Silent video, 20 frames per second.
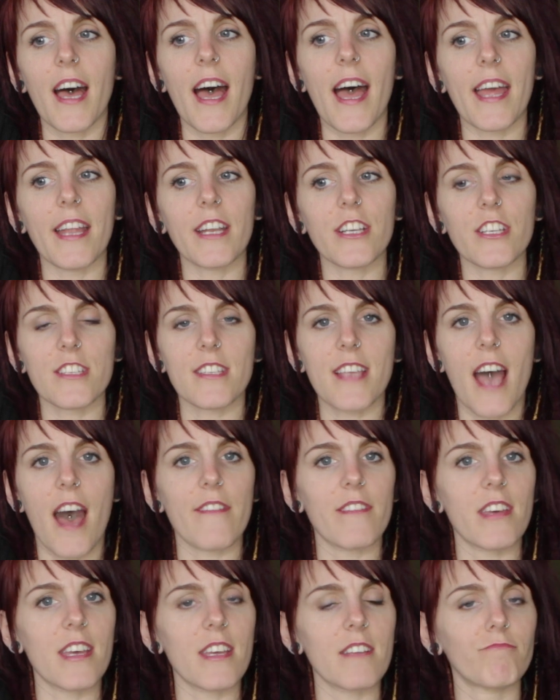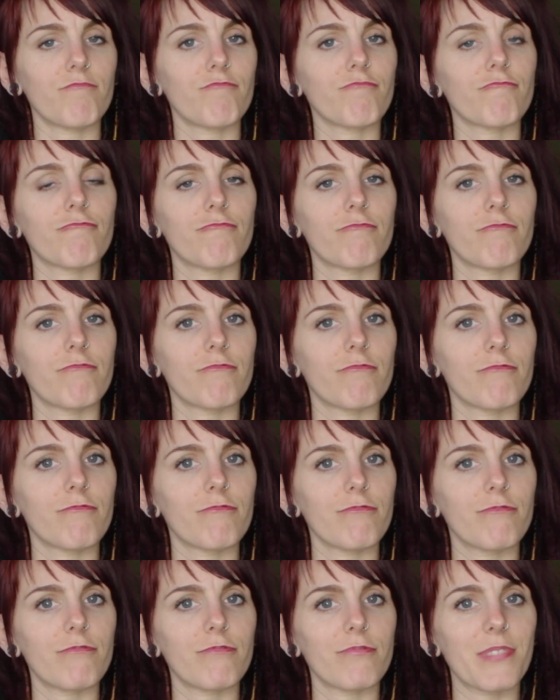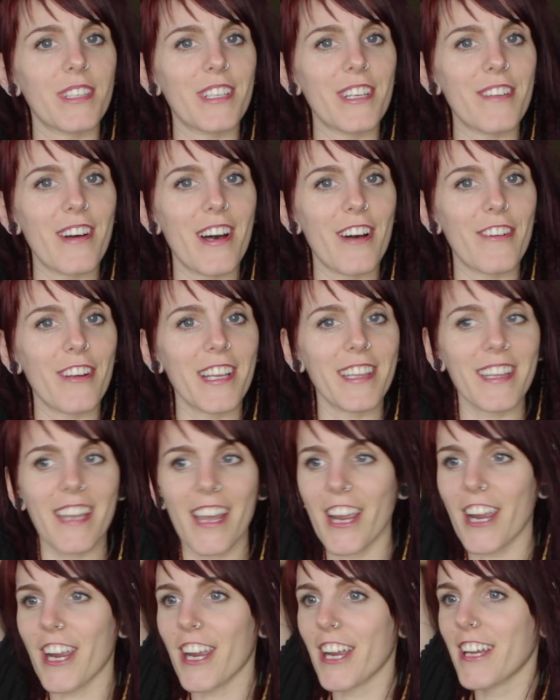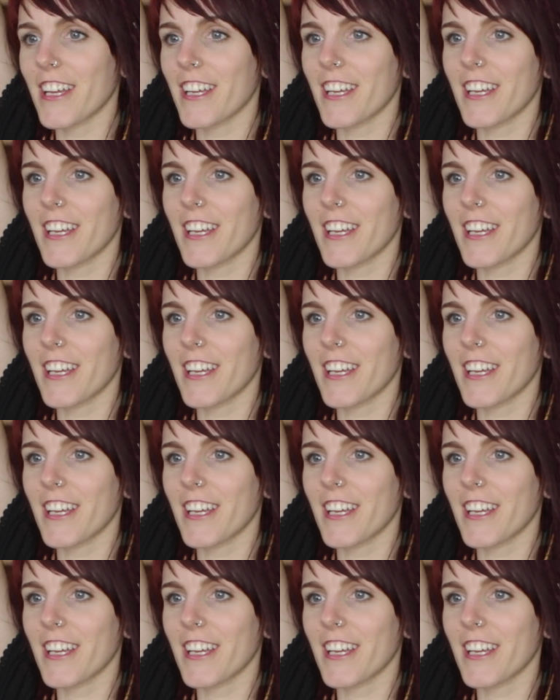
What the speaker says: and just have it pretty well right there.